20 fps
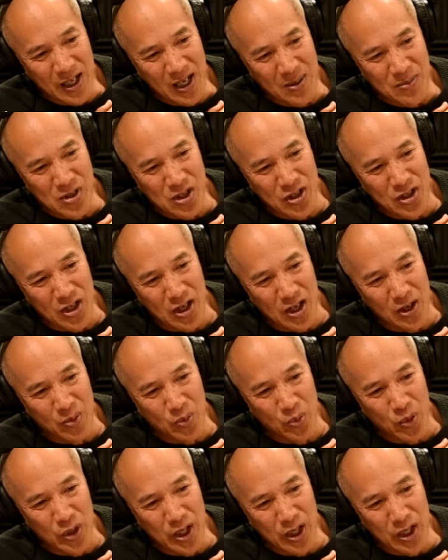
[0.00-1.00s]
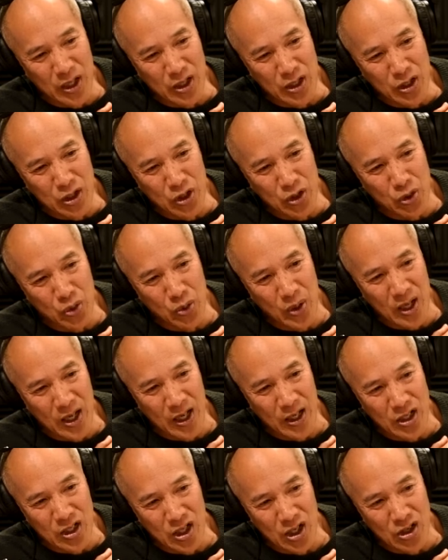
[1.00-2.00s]
comes a time where you
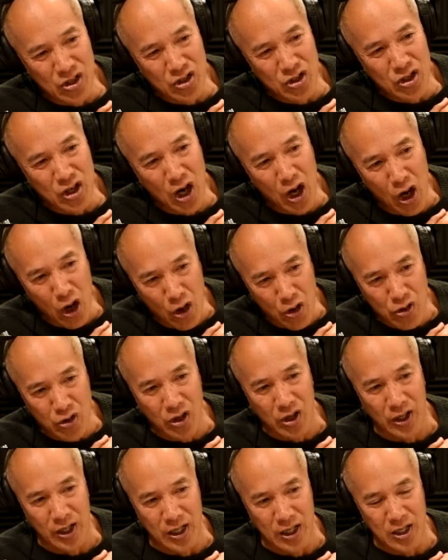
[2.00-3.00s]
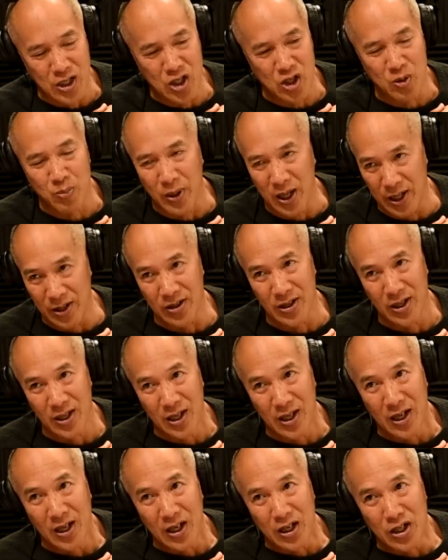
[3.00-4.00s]
are just totally spent.
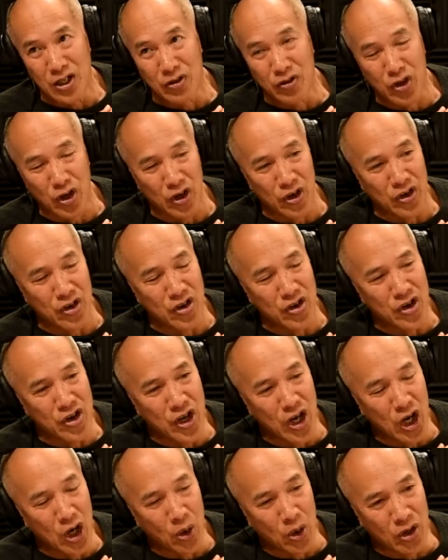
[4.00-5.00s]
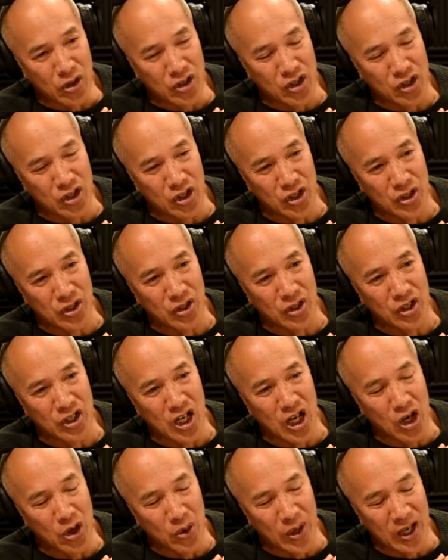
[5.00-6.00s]
Yeah, you've got no oxygen,
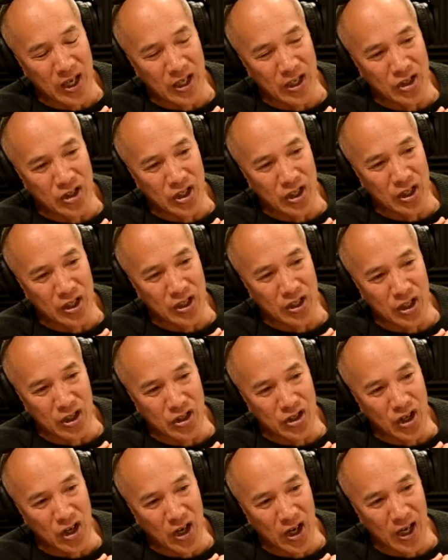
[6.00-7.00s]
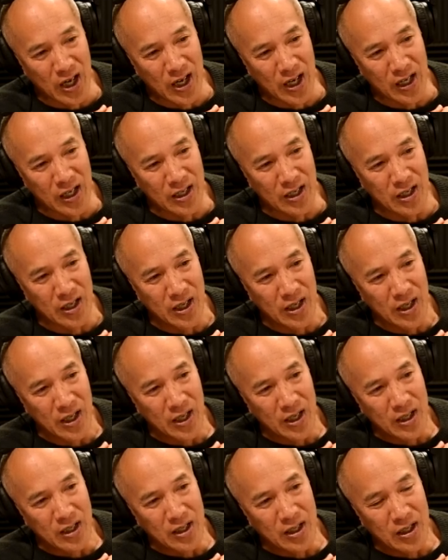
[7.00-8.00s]
no energy, you're tired
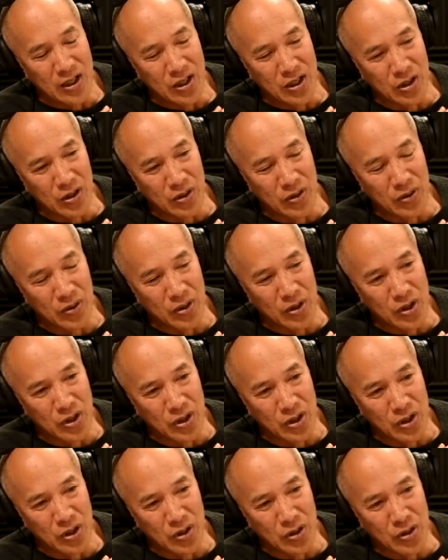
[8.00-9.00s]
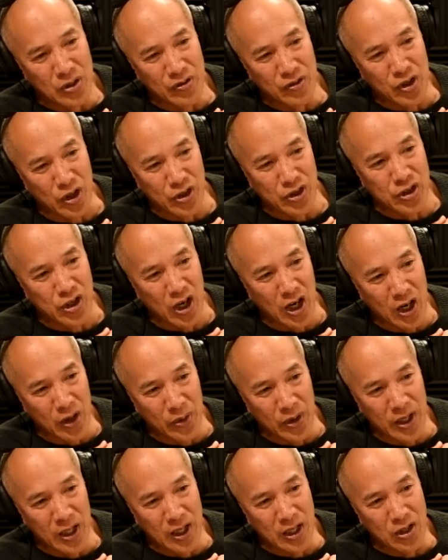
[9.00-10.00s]
you, you you've got
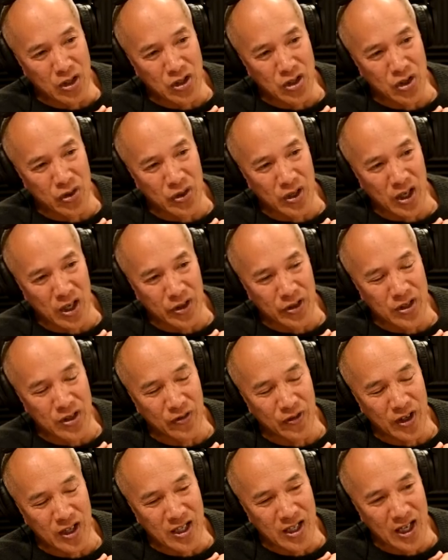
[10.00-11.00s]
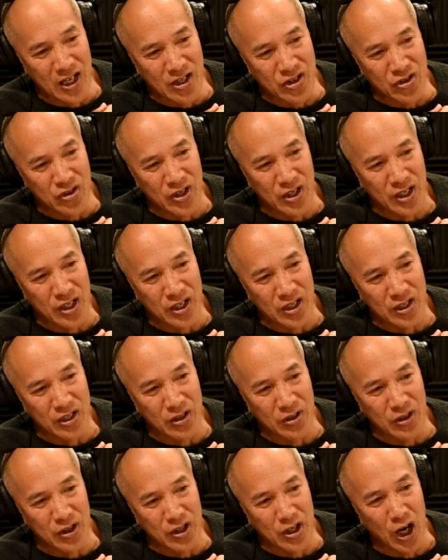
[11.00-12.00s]
diarrhea because you're in a different country,
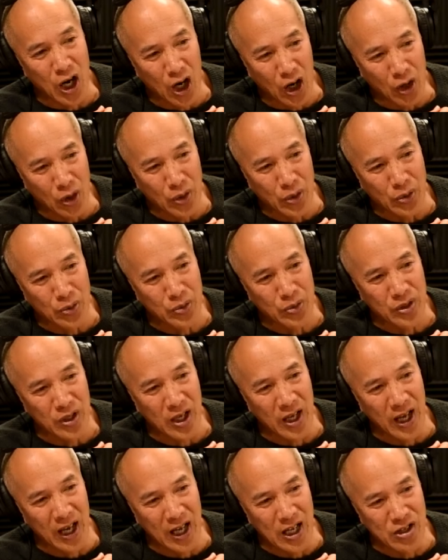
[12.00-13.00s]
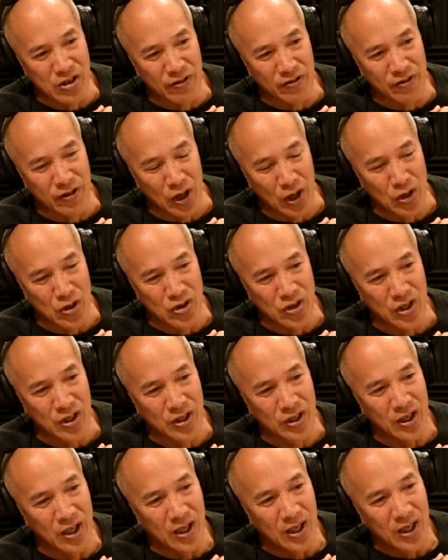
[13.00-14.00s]
you're cold, yeah, your hands yeah. are
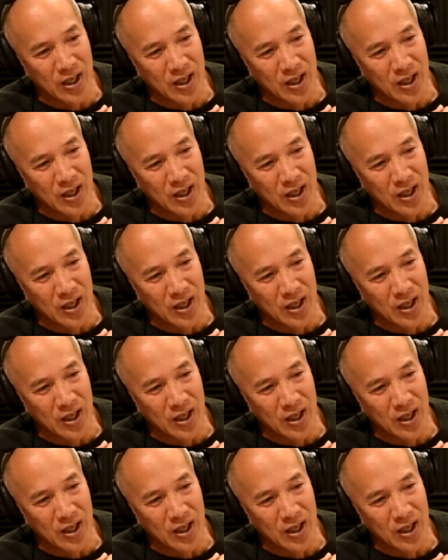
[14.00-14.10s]
frozen,